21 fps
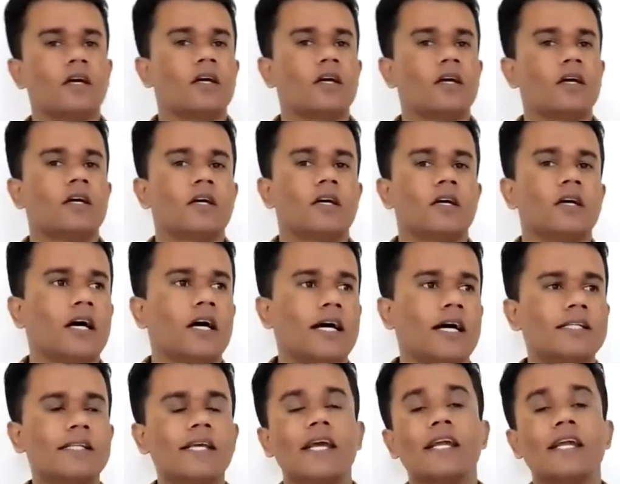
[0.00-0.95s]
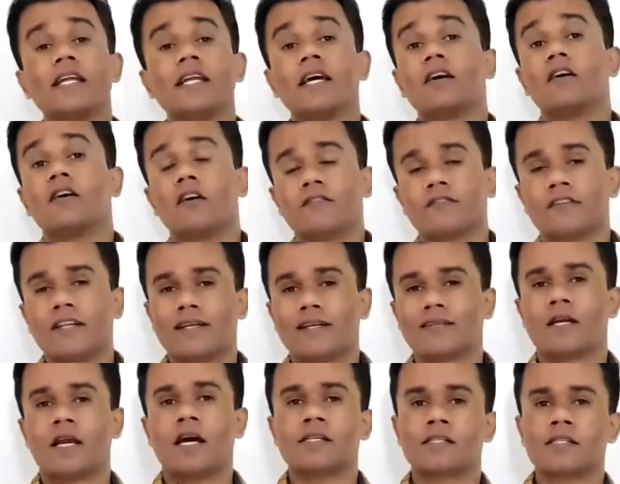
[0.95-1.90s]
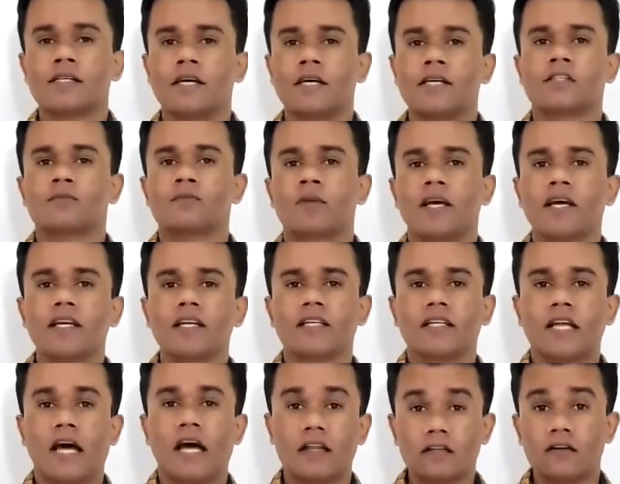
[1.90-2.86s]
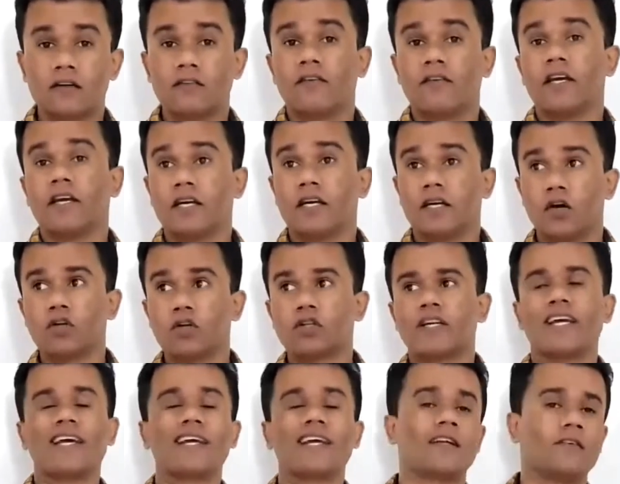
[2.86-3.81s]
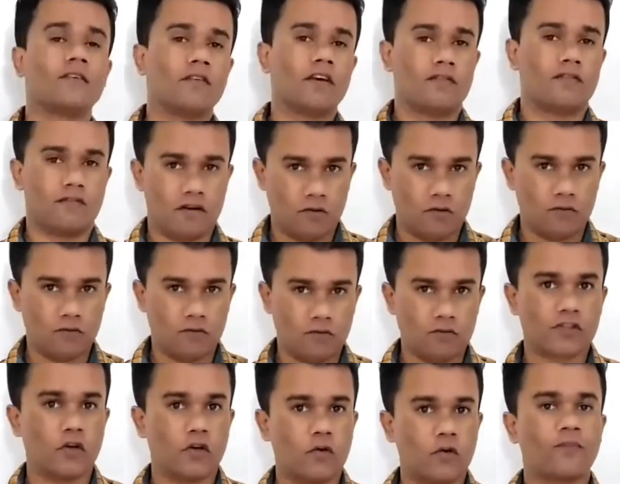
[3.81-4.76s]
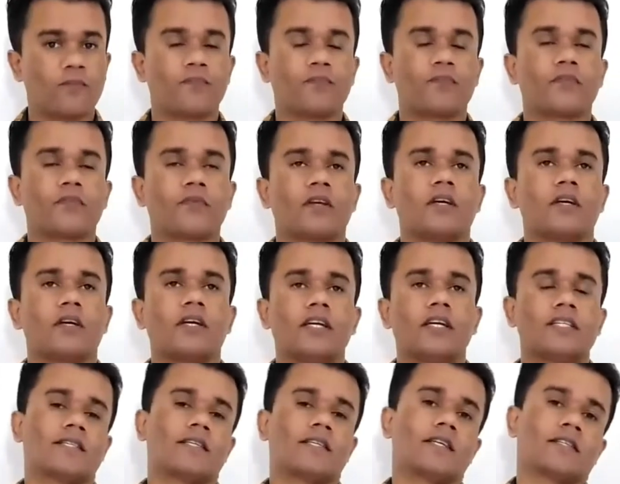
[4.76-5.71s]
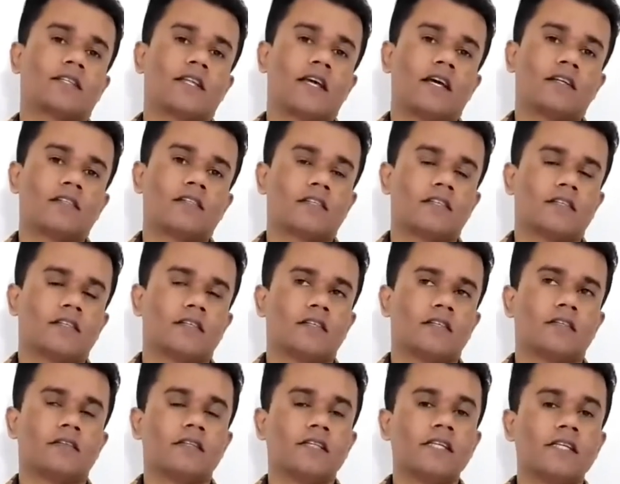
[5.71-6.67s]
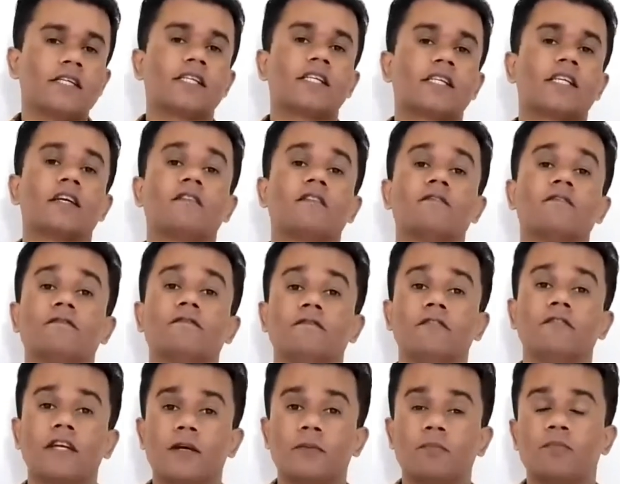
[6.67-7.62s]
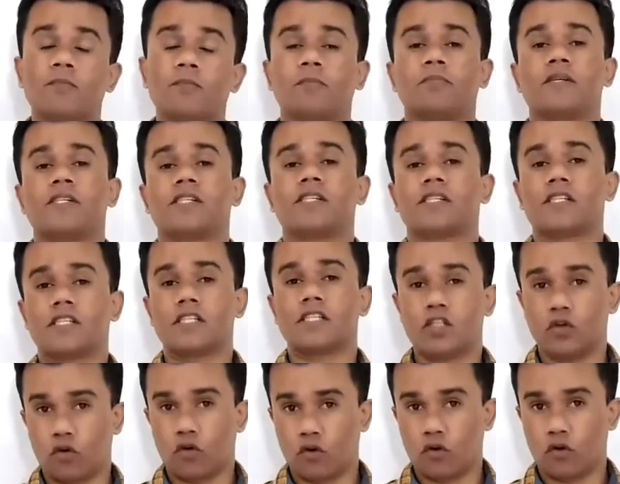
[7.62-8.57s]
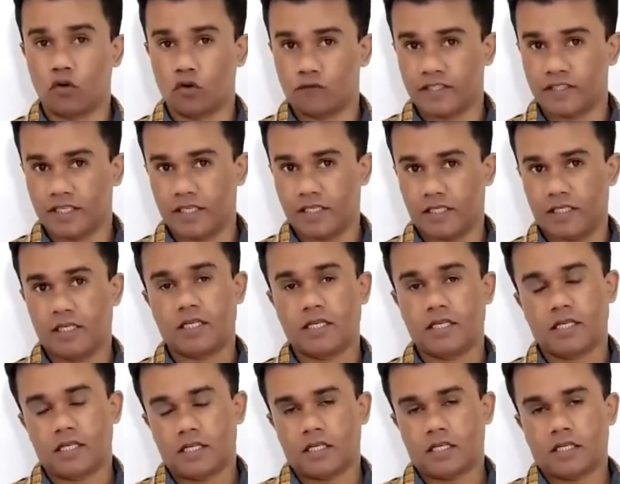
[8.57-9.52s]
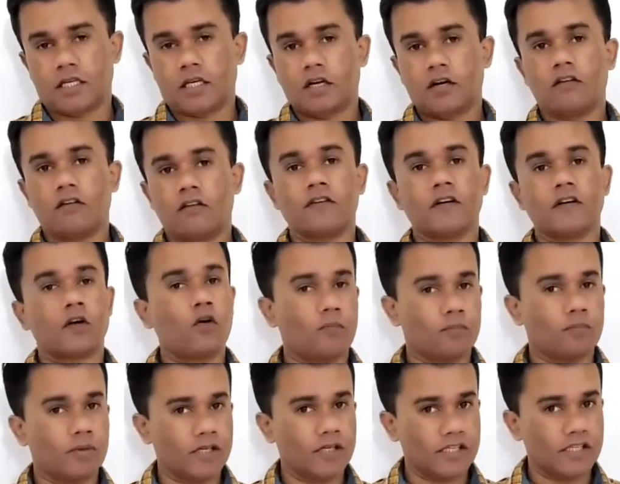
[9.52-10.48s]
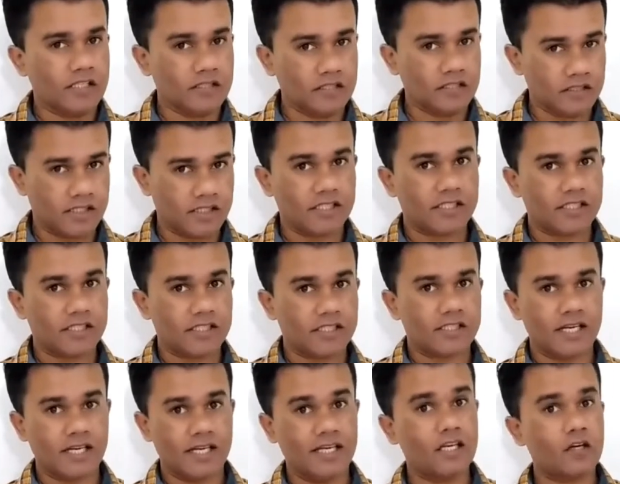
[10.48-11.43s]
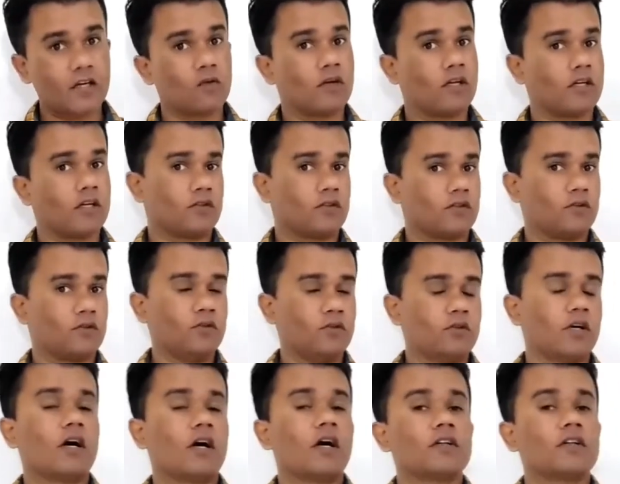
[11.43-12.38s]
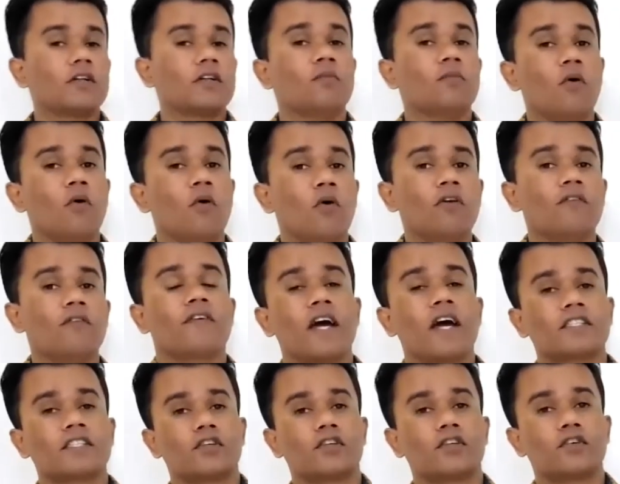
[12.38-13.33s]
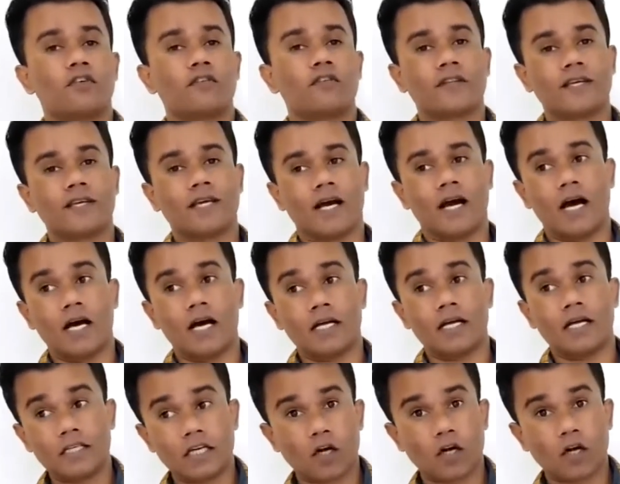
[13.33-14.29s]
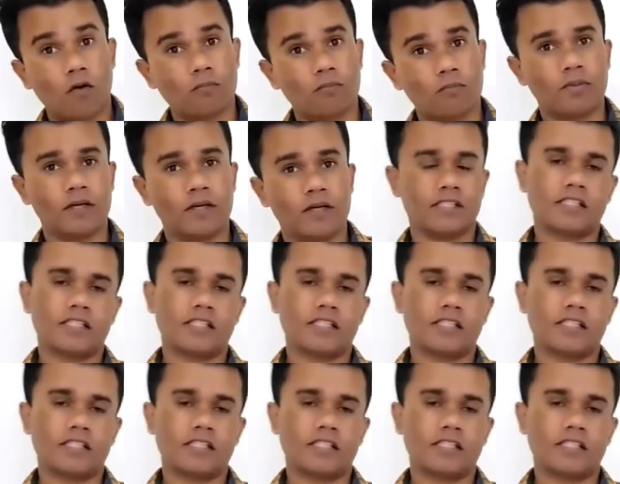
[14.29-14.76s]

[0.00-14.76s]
At the end of that class, I explained another way, an alternative way for Raoult's law. It says that relative vapor pressure lowering of a component is equal to the mole fraction of the other component.